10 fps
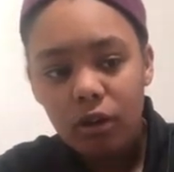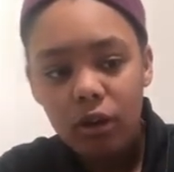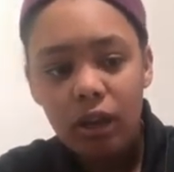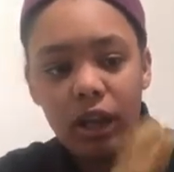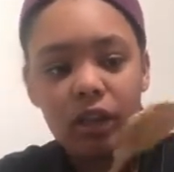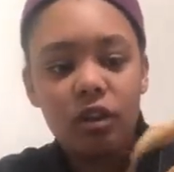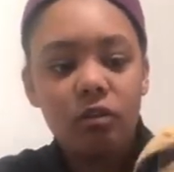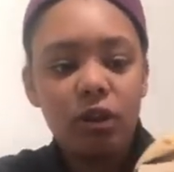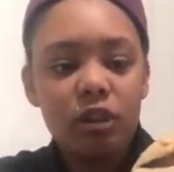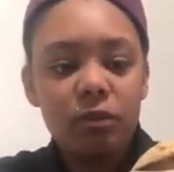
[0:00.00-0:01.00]
Now you don't want
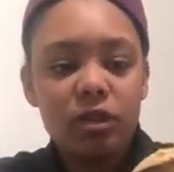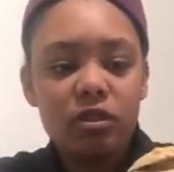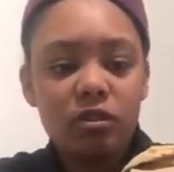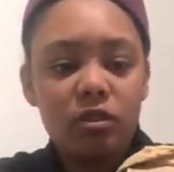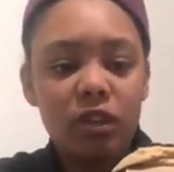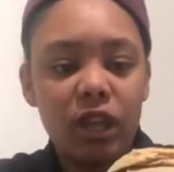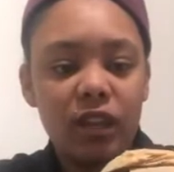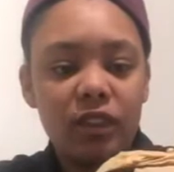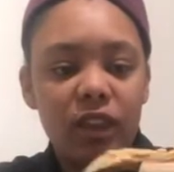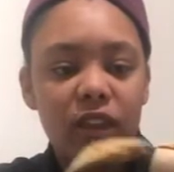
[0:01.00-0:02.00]
it to be too thick
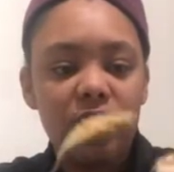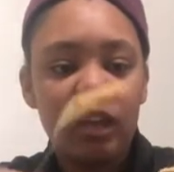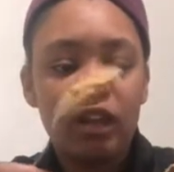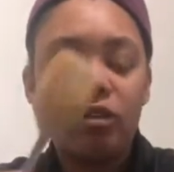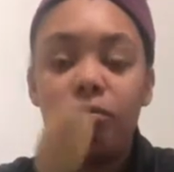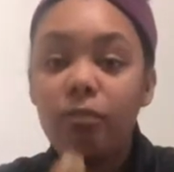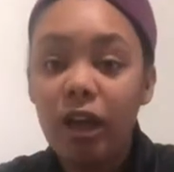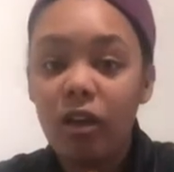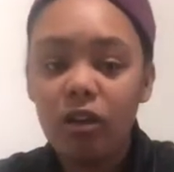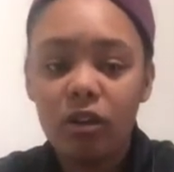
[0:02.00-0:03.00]
that it'll melt
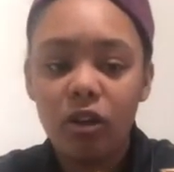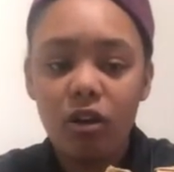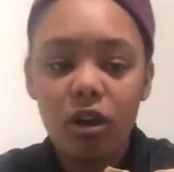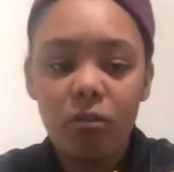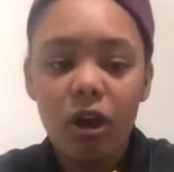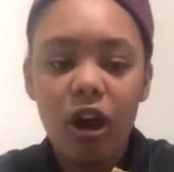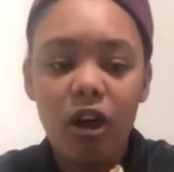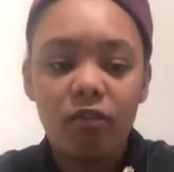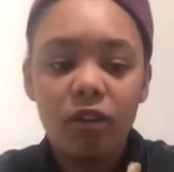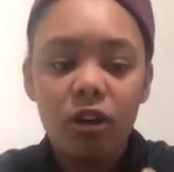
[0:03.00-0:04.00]
and all come off,
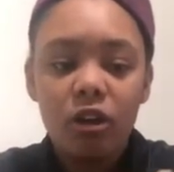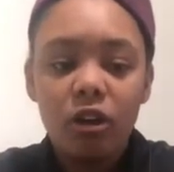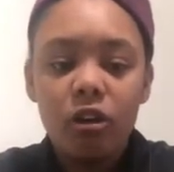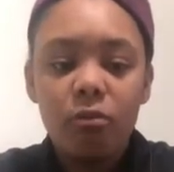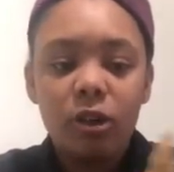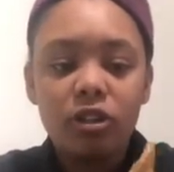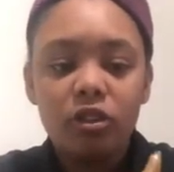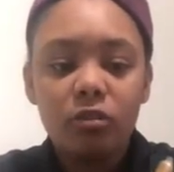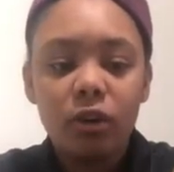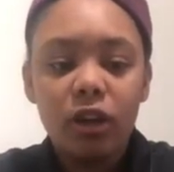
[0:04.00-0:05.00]
but you
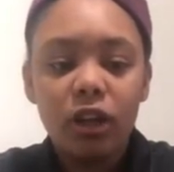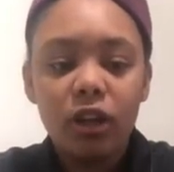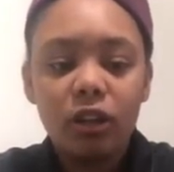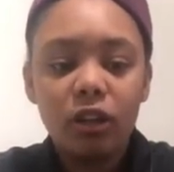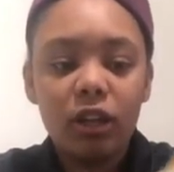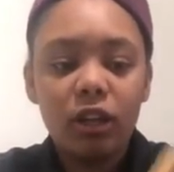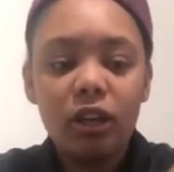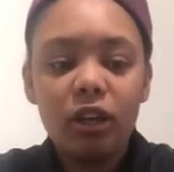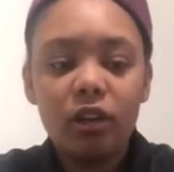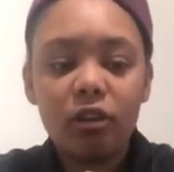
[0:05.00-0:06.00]
want it a
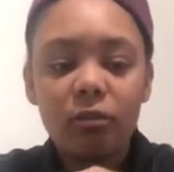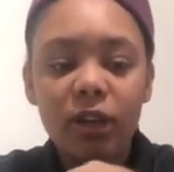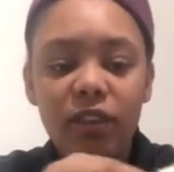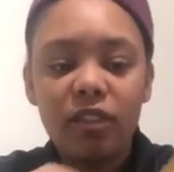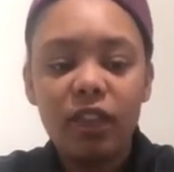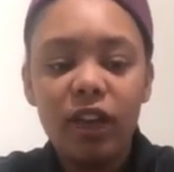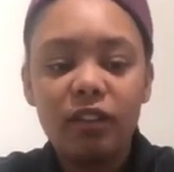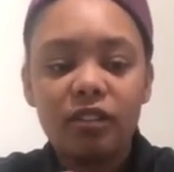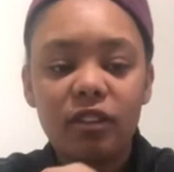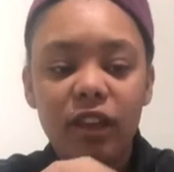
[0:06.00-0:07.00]
little bit thick
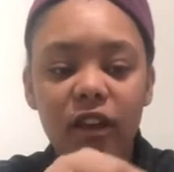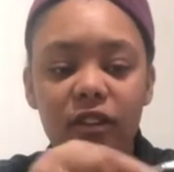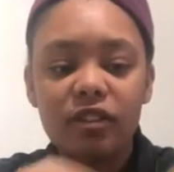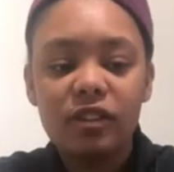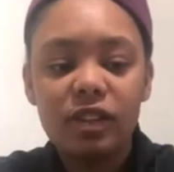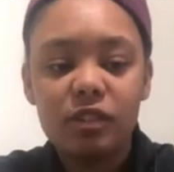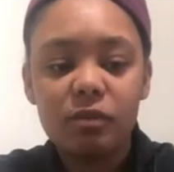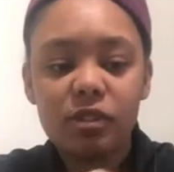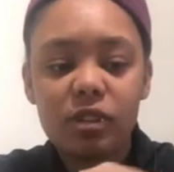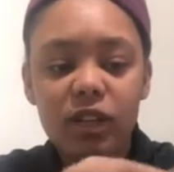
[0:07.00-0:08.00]
so that our seeds will
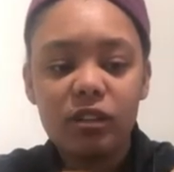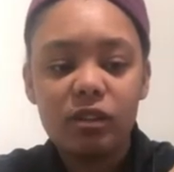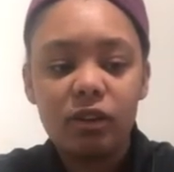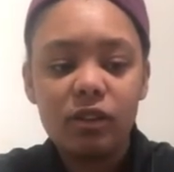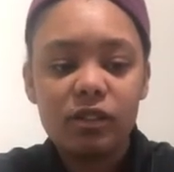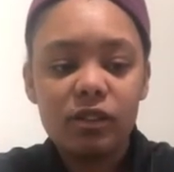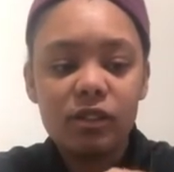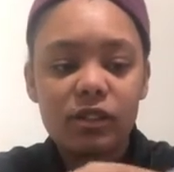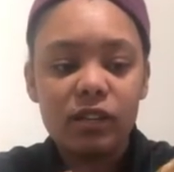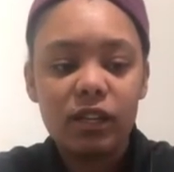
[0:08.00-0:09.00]
stick to it. So let's
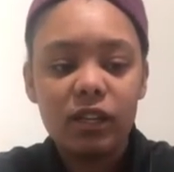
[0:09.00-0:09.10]
see.